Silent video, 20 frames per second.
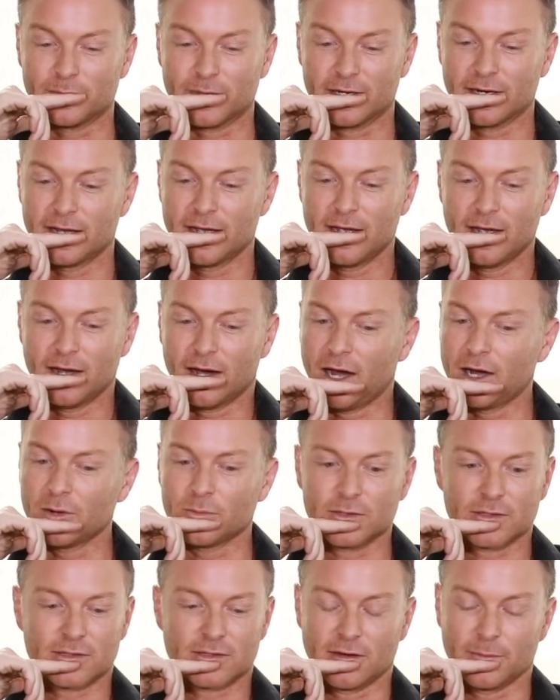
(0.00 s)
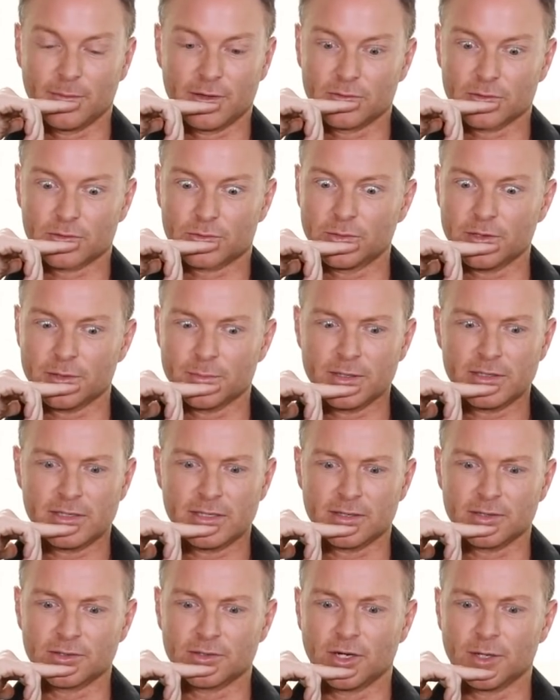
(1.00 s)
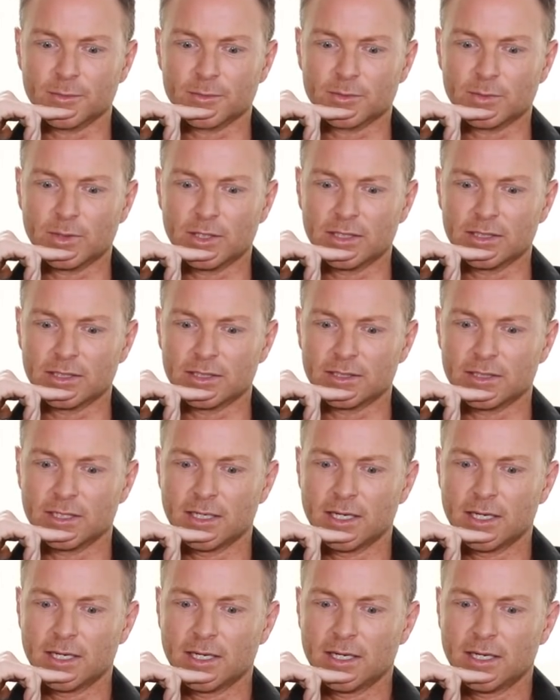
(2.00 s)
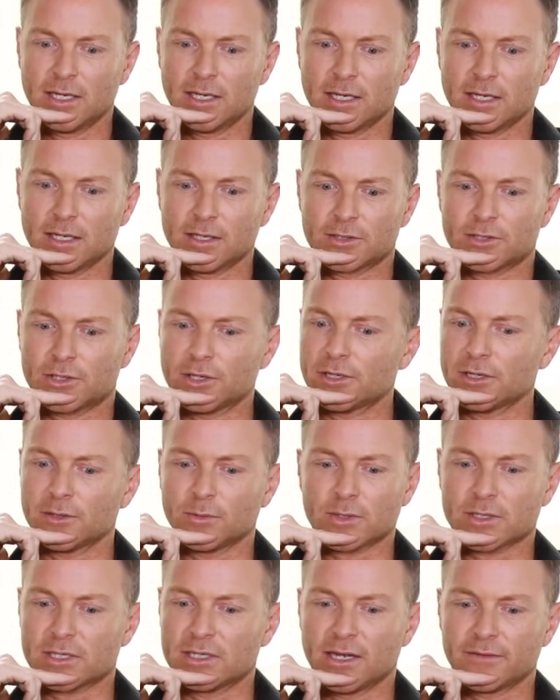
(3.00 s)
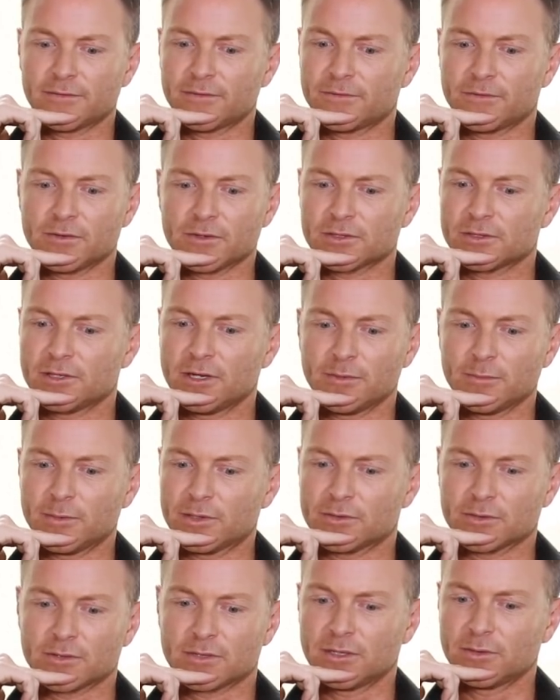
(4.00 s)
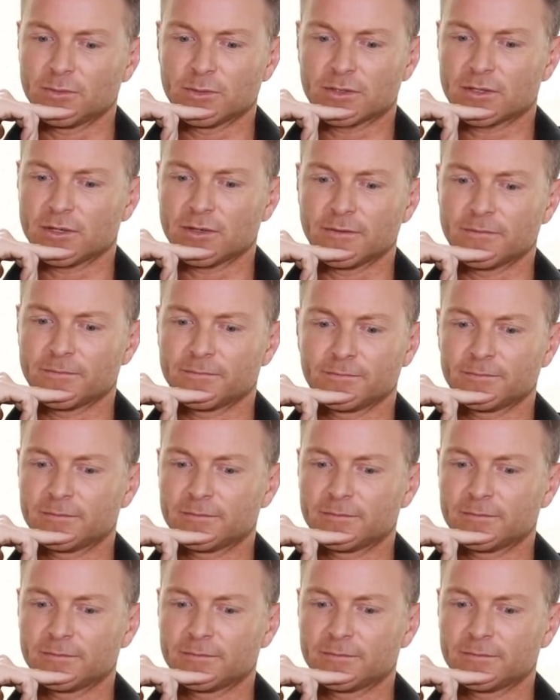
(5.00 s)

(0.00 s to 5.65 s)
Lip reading: But it was really busy at the time as well, and it certainly wasn't love at first sight, because it was kind of